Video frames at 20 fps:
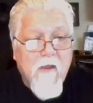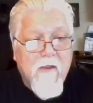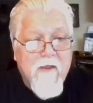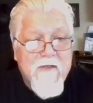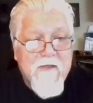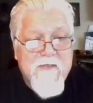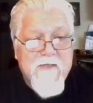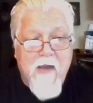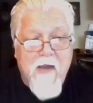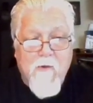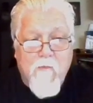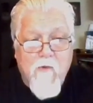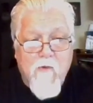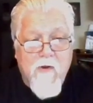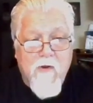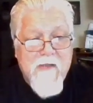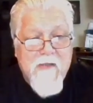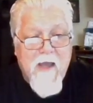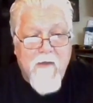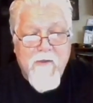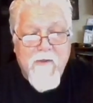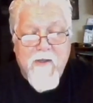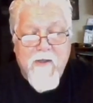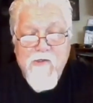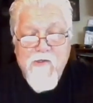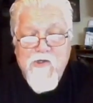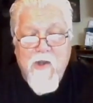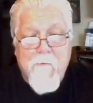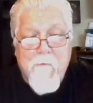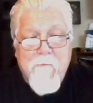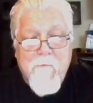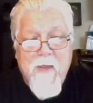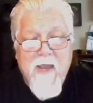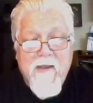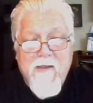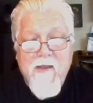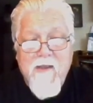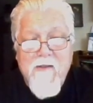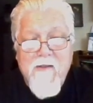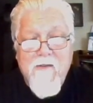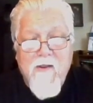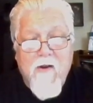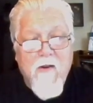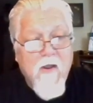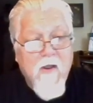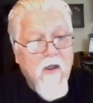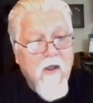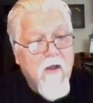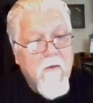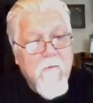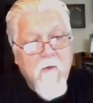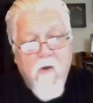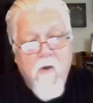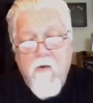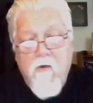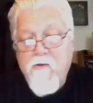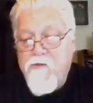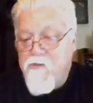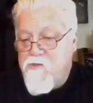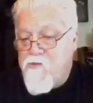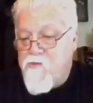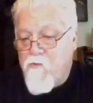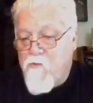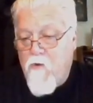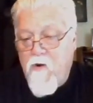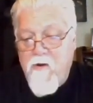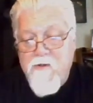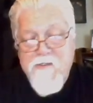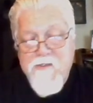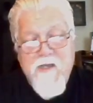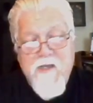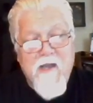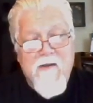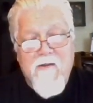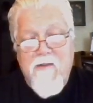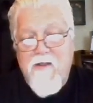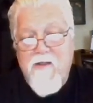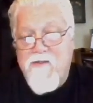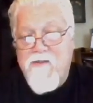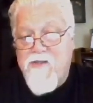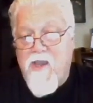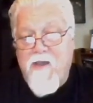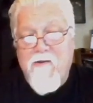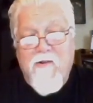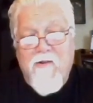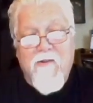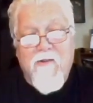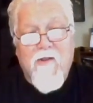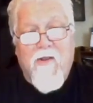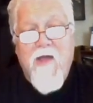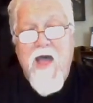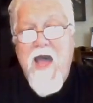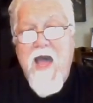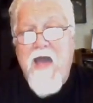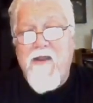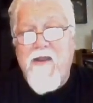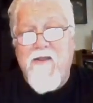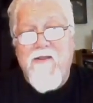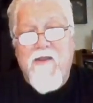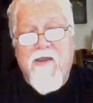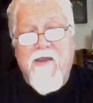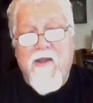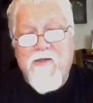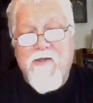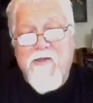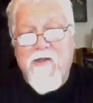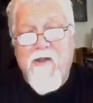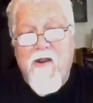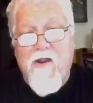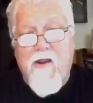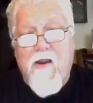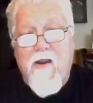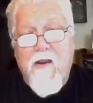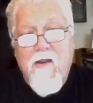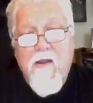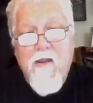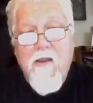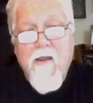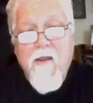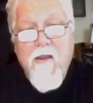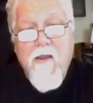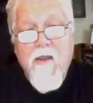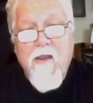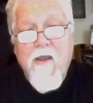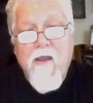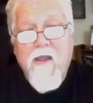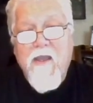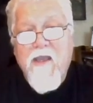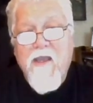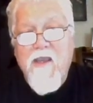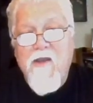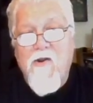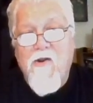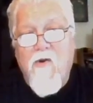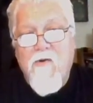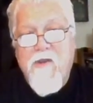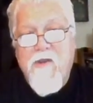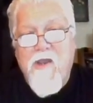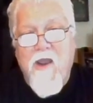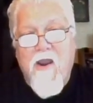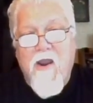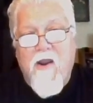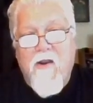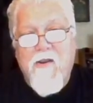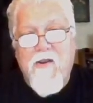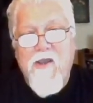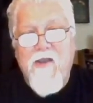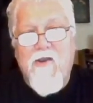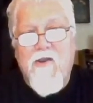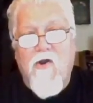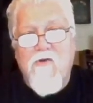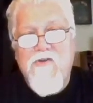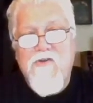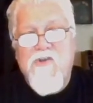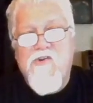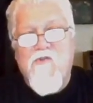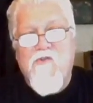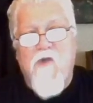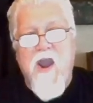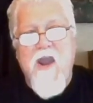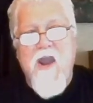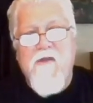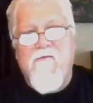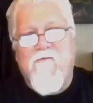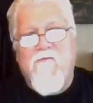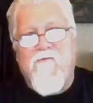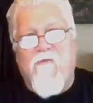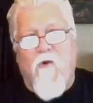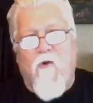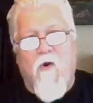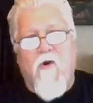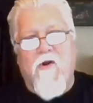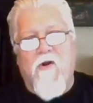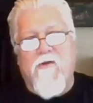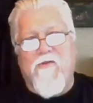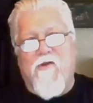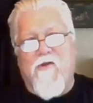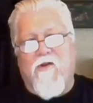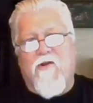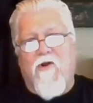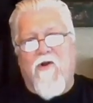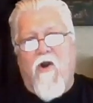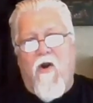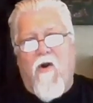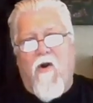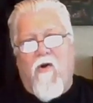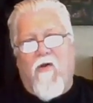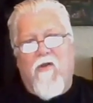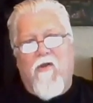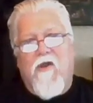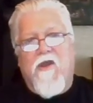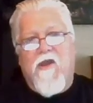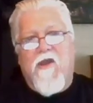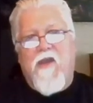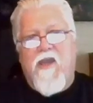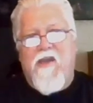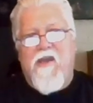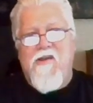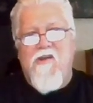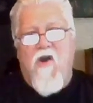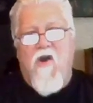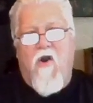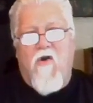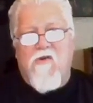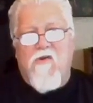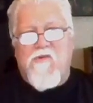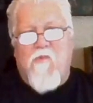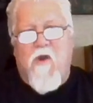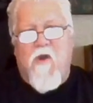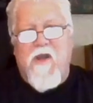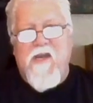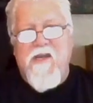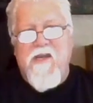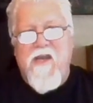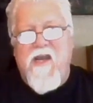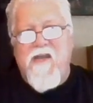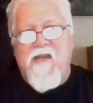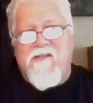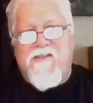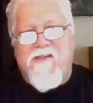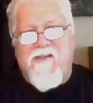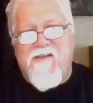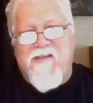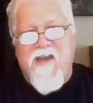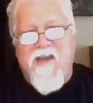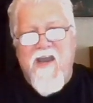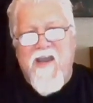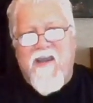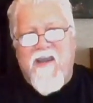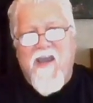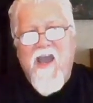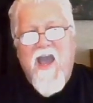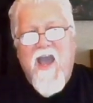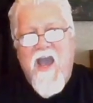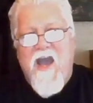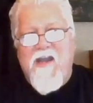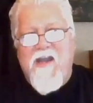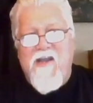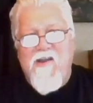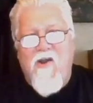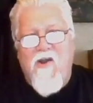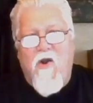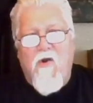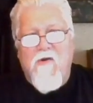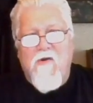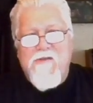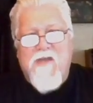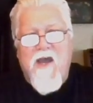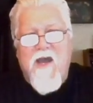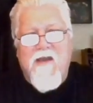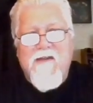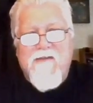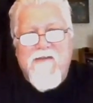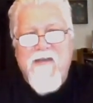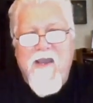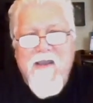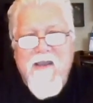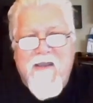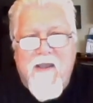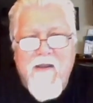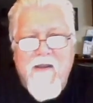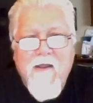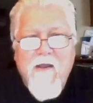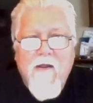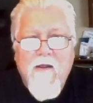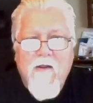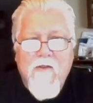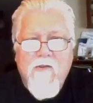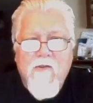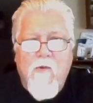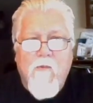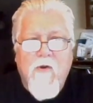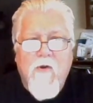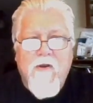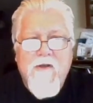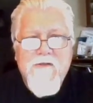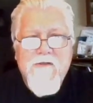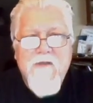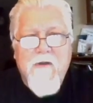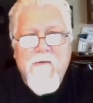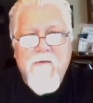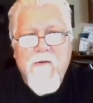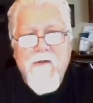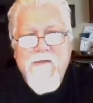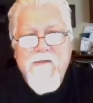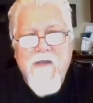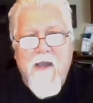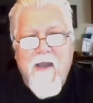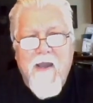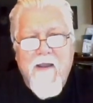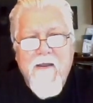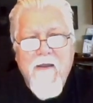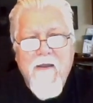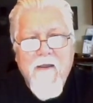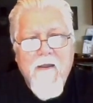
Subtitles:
He's got a rook now that can jump back in there. Destroyer's getting a little hot in the kitchen there. He don't care. He goes straight for the goal. He knows what he needs to take, and he knows how to take it. The rook is under attack.